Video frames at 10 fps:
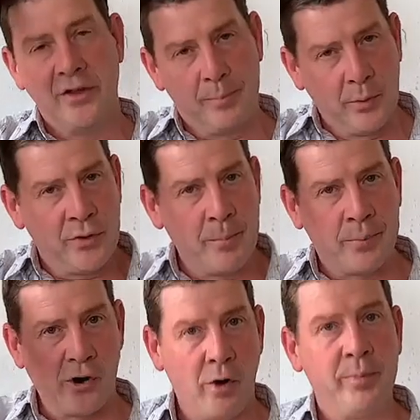They're both a
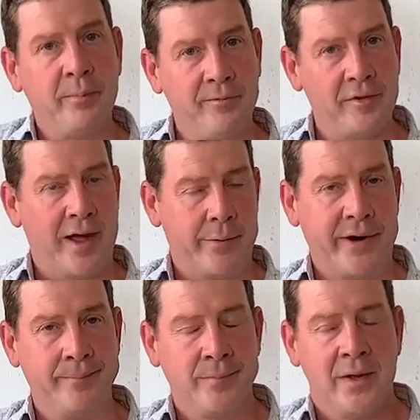problem
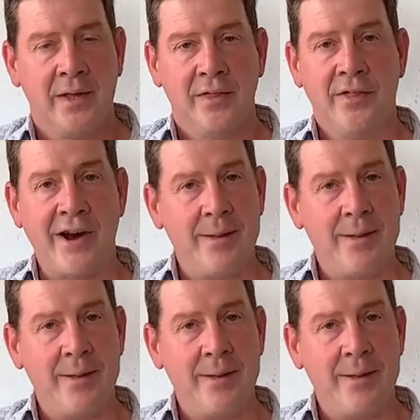flower. They're